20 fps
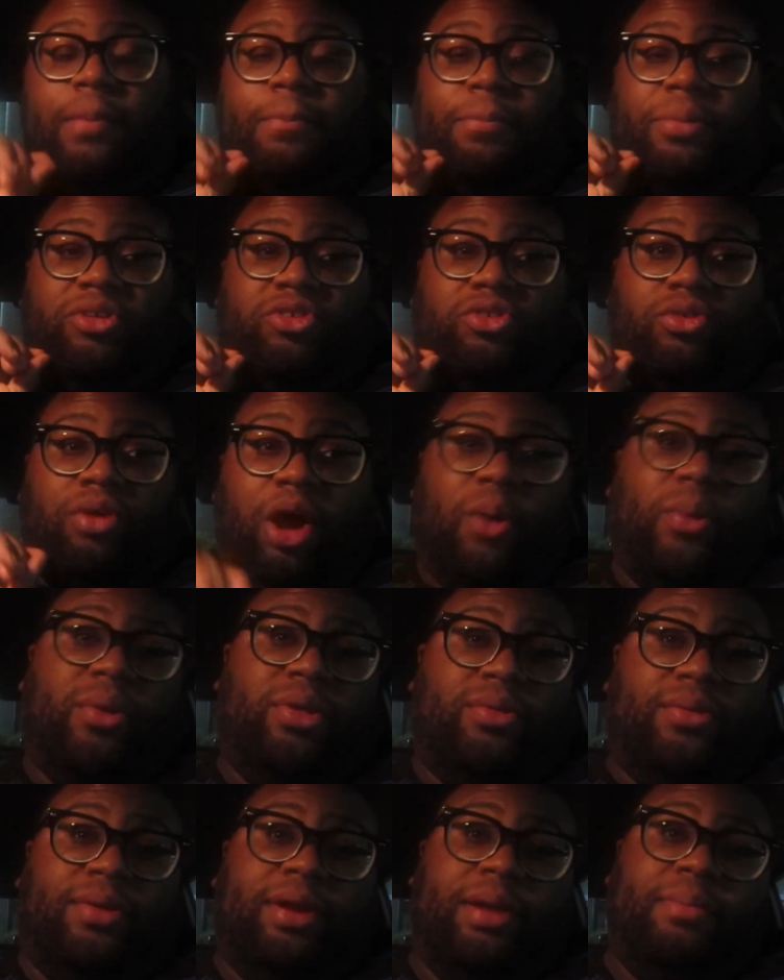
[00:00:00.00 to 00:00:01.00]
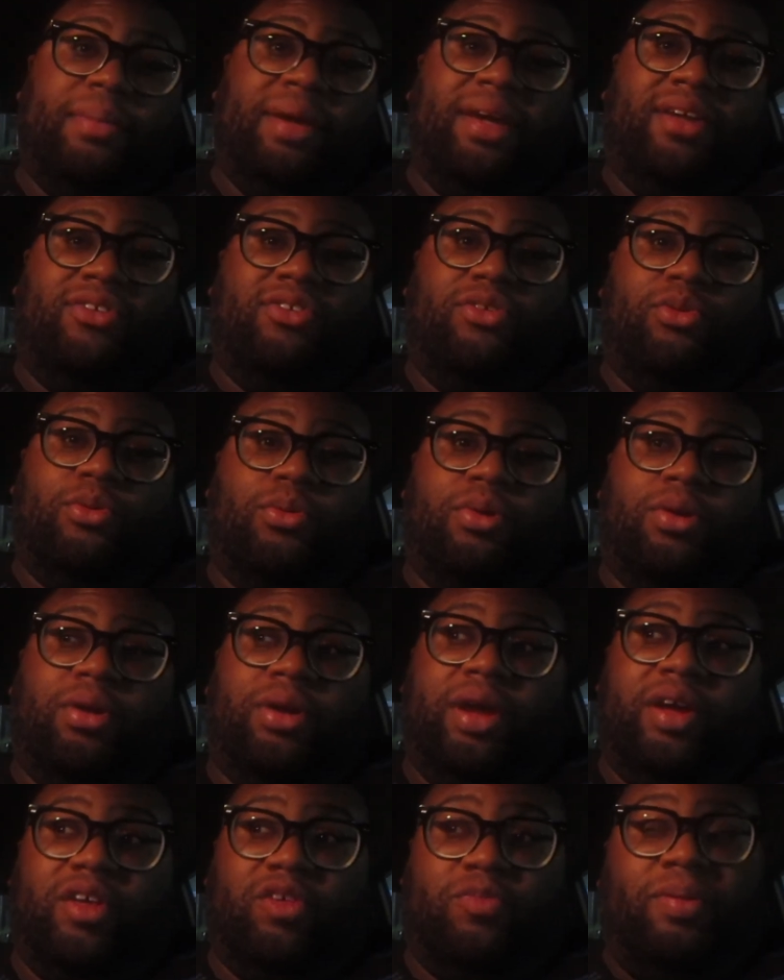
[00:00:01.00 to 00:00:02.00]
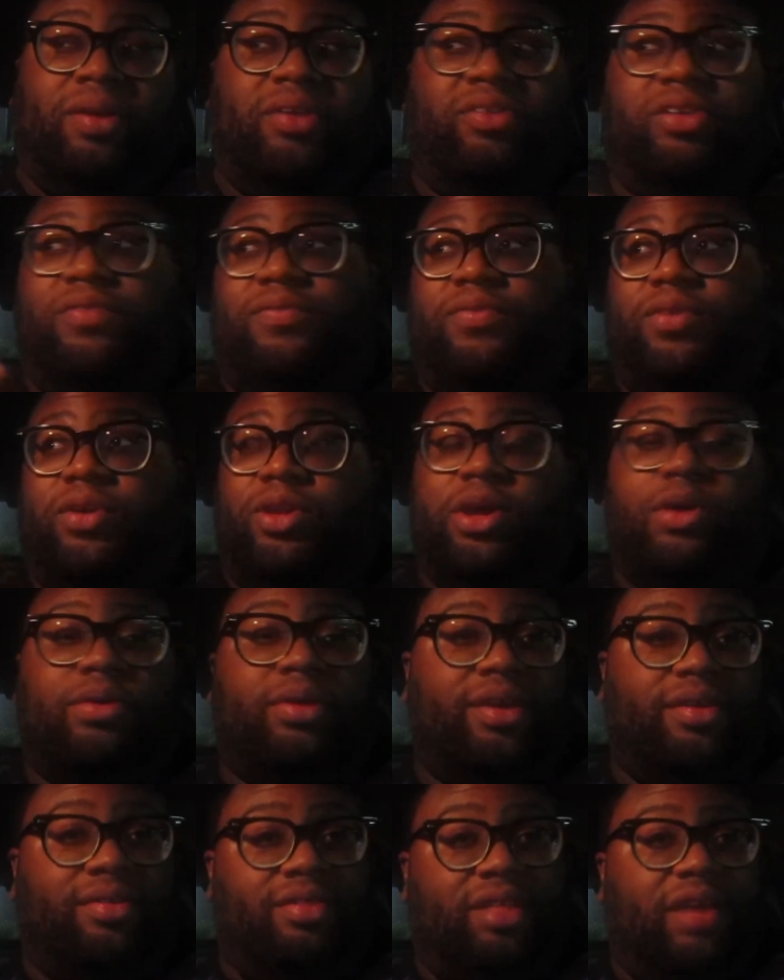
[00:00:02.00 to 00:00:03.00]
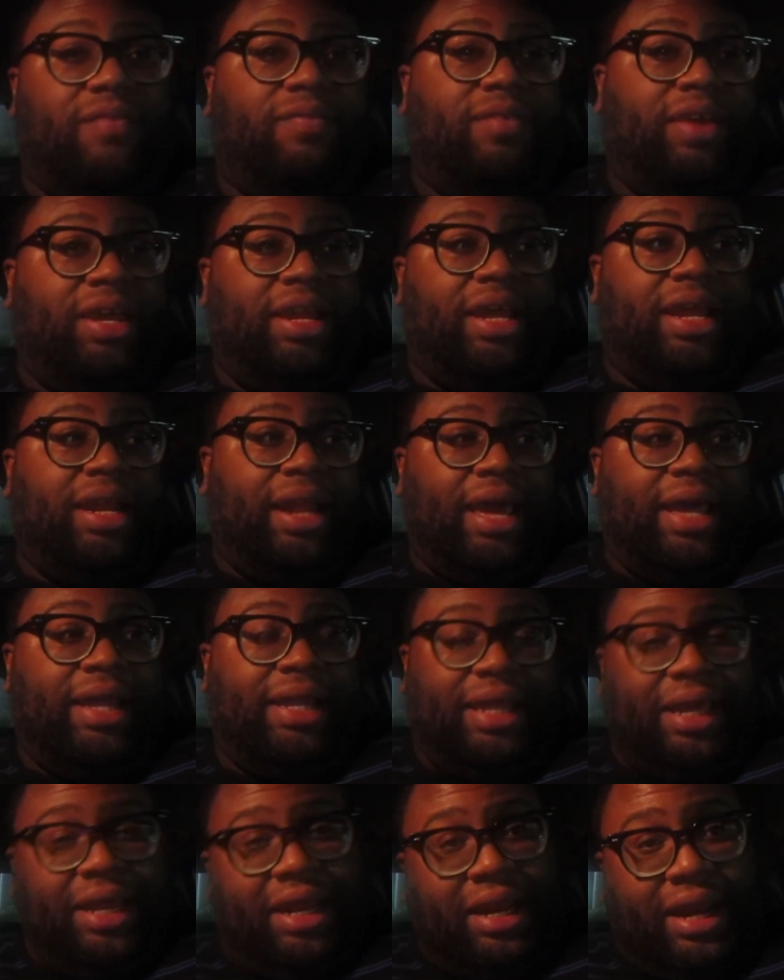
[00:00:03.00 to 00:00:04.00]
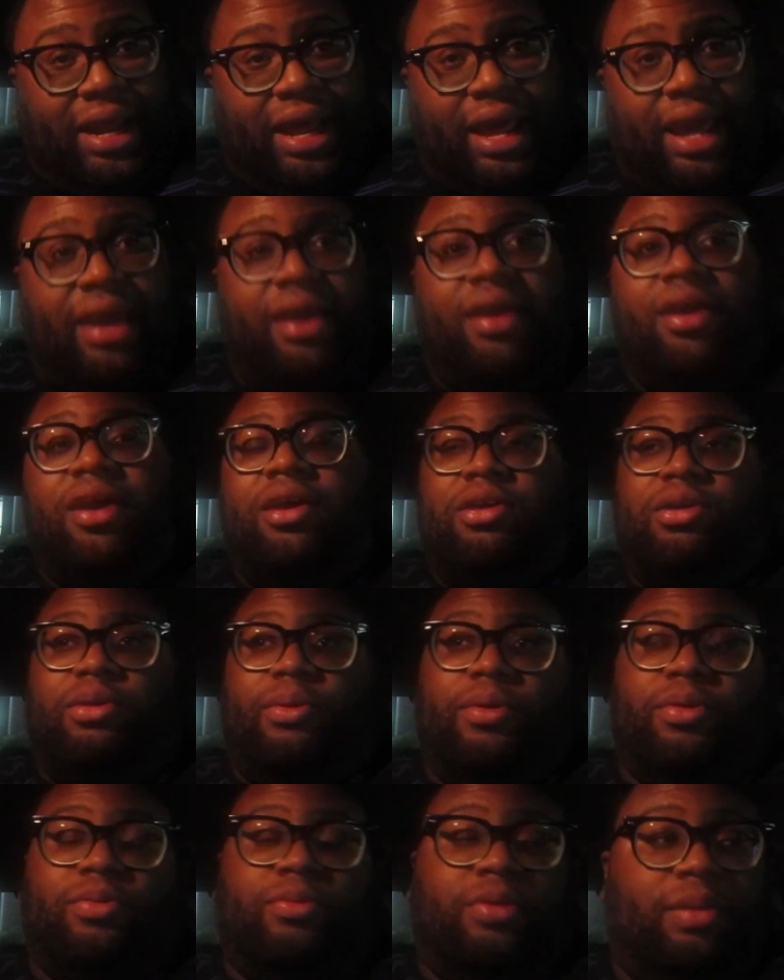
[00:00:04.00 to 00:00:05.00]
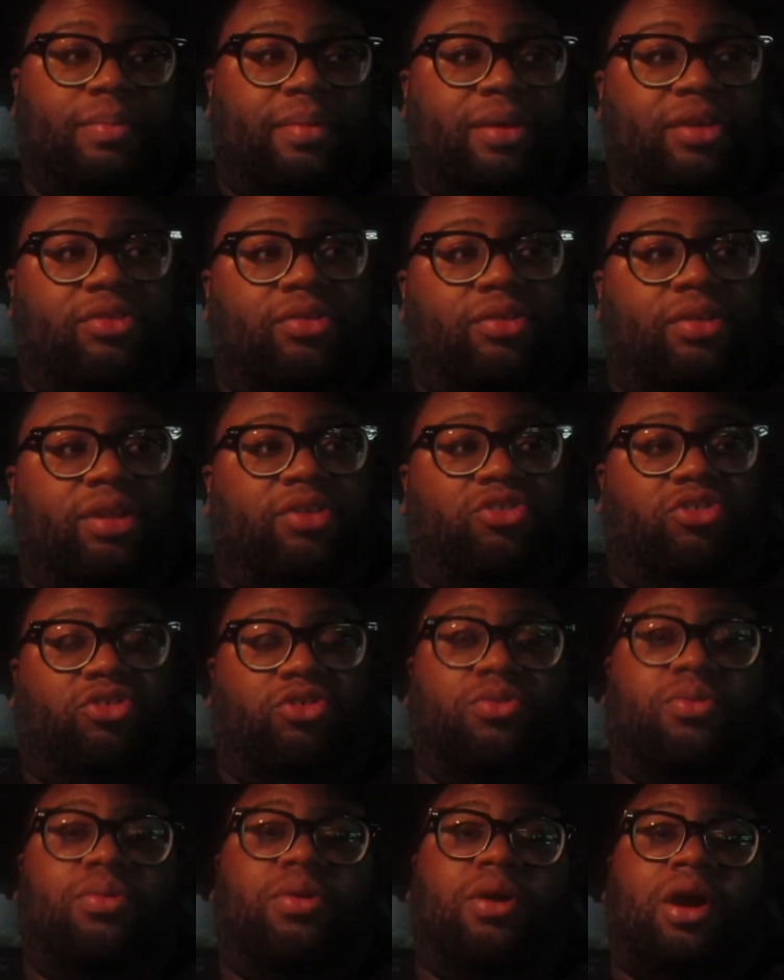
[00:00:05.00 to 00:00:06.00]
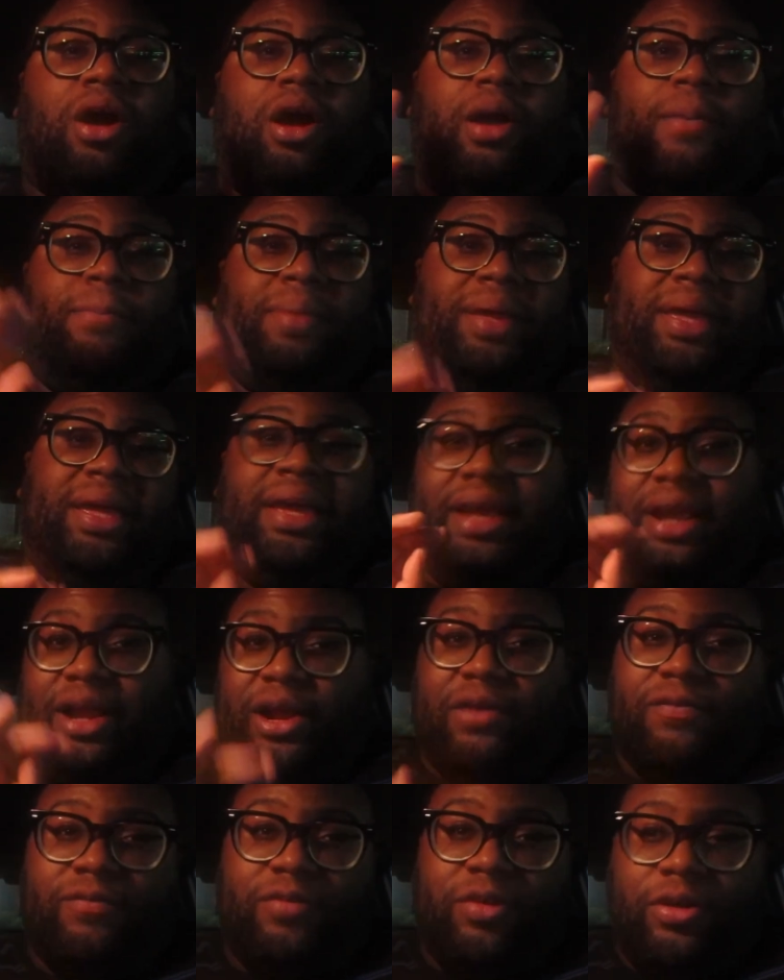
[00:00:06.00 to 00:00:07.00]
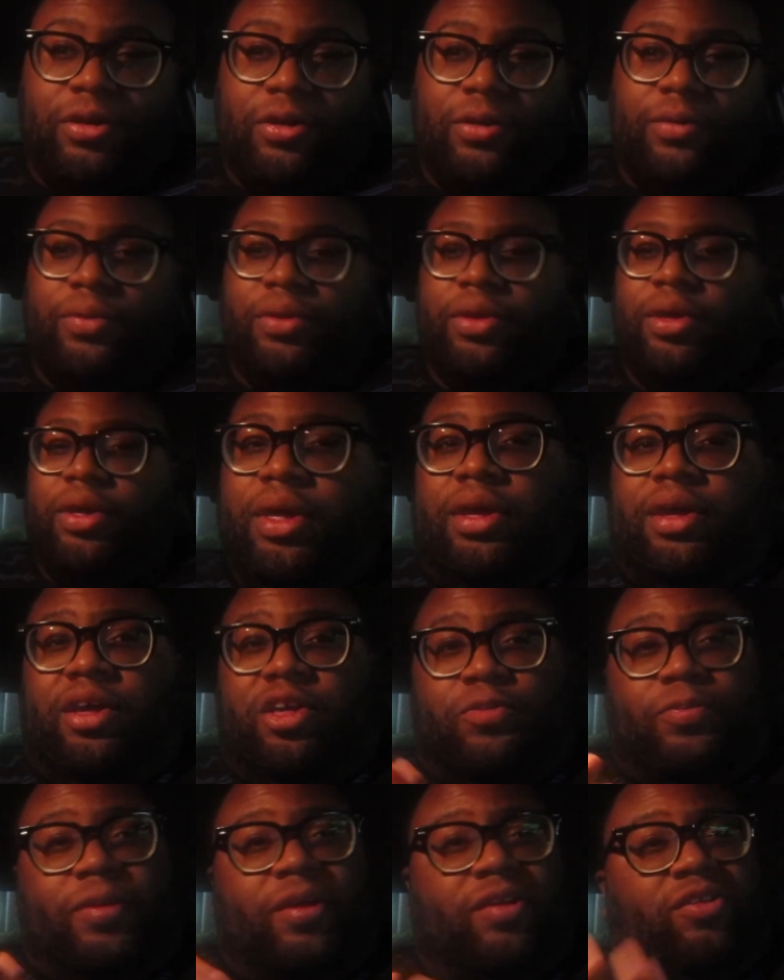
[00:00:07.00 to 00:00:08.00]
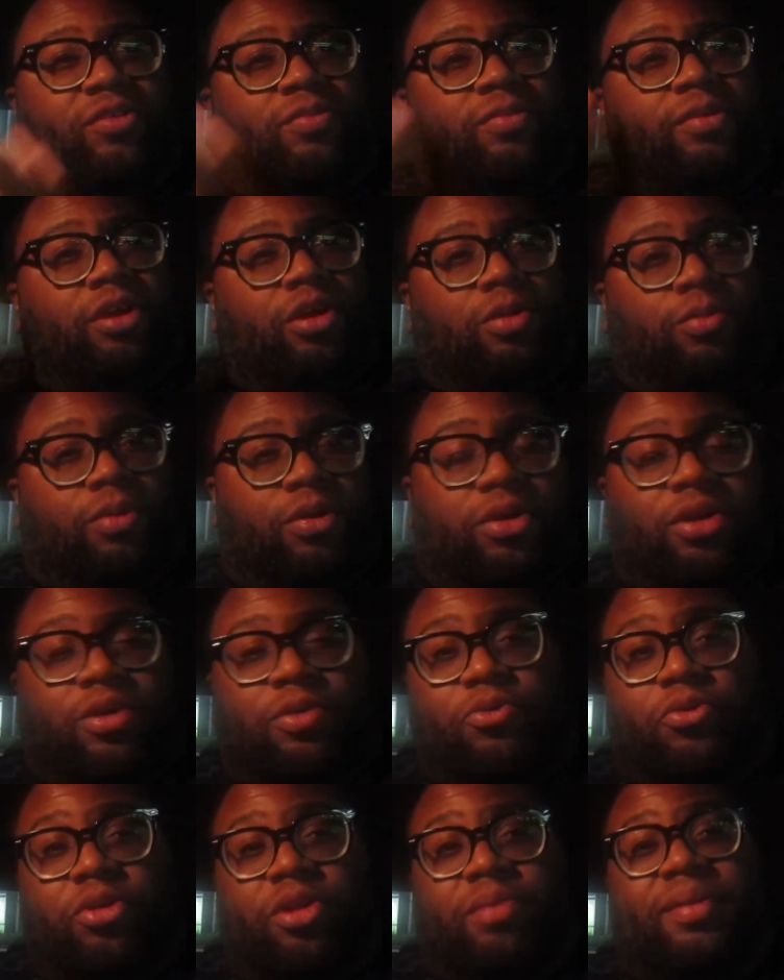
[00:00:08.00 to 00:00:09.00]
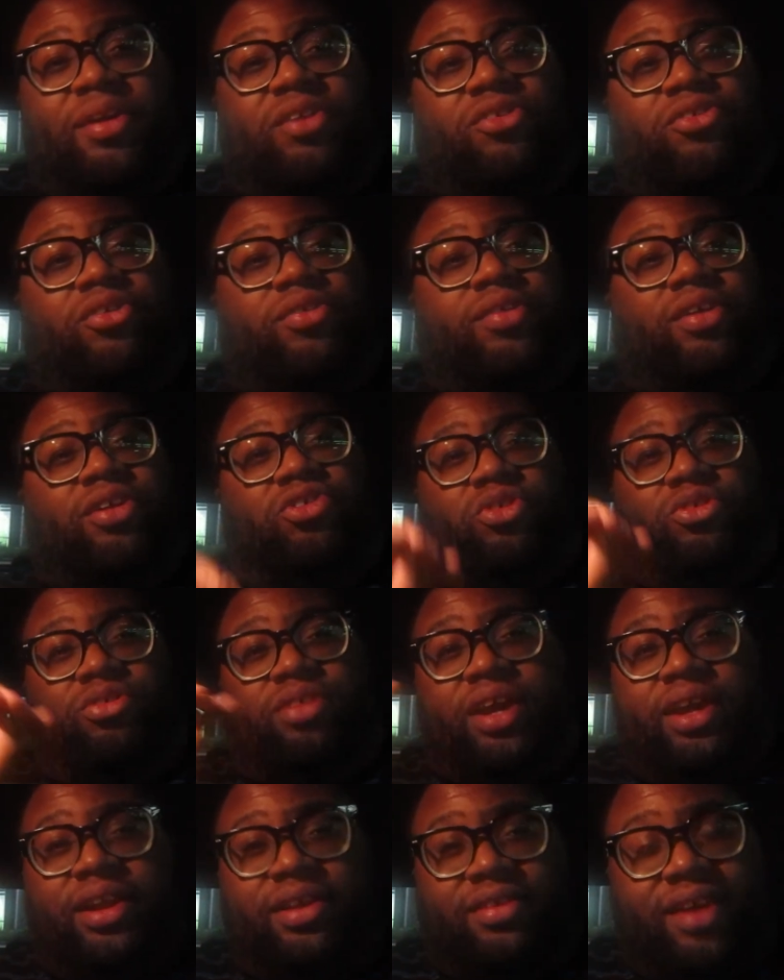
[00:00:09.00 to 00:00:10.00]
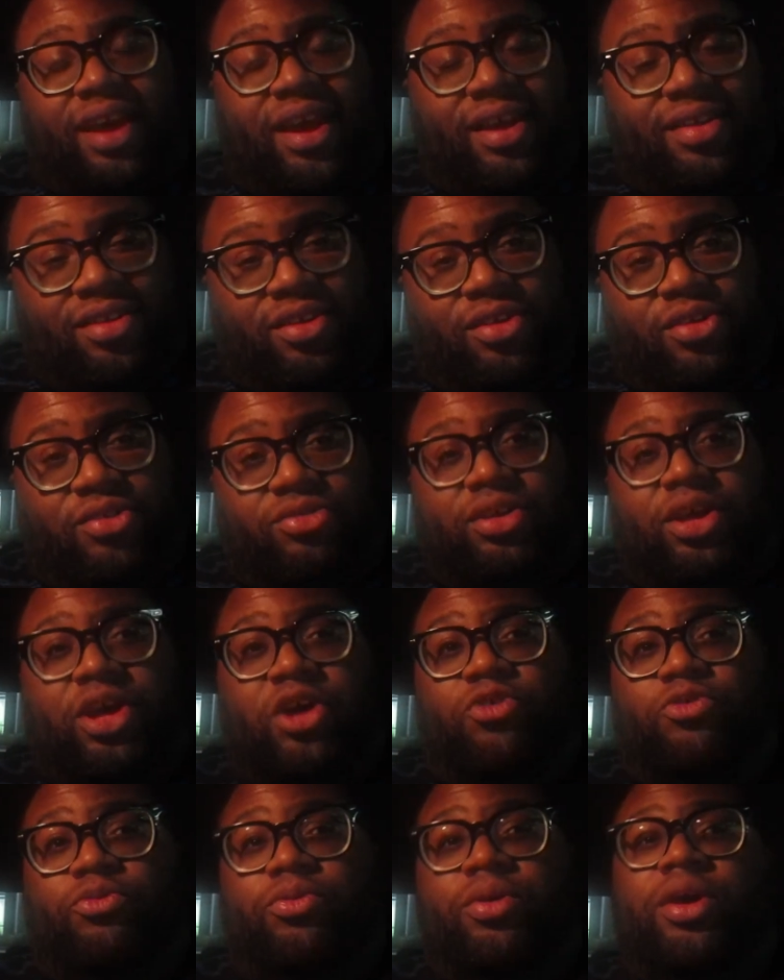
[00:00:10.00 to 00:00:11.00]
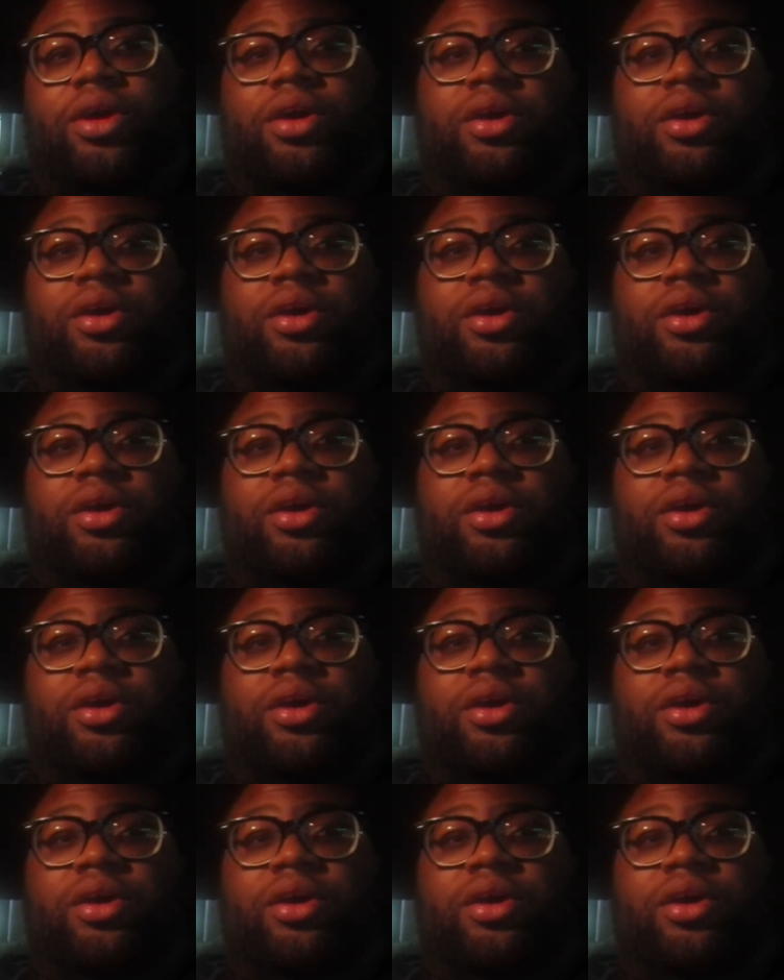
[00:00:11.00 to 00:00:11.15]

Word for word: but you always want to make sure, especially if you're loading stuff in at night, late at night, you always want to make sure that you are being careful, especially with Corona. You want to make sure that you're sanitizing yourself.